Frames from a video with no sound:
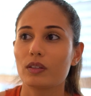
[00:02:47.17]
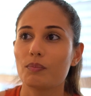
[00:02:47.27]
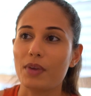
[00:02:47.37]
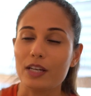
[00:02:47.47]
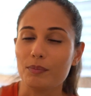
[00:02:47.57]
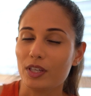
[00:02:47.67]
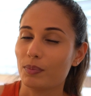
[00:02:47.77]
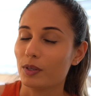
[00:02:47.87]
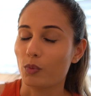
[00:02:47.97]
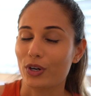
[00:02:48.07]
made me
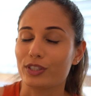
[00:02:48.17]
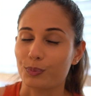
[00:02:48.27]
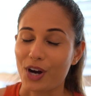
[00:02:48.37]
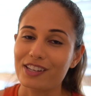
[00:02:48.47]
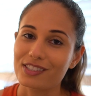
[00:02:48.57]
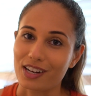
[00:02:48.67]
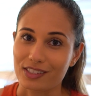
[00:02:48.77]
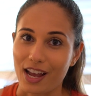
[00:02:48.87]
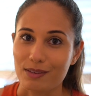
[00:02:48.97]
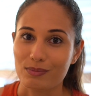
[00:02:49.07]
be more depressed at
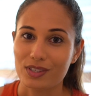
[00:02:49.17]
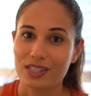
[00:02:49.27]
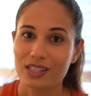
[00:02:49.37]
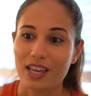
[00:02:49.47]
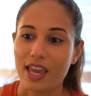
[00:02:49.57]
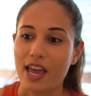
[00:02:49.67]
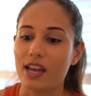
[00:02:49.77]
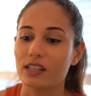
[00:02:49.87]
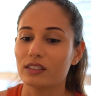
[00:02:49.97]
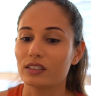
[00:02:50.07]
times.
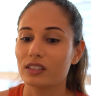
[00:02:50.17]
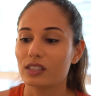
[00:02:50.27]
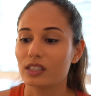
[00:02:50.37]
And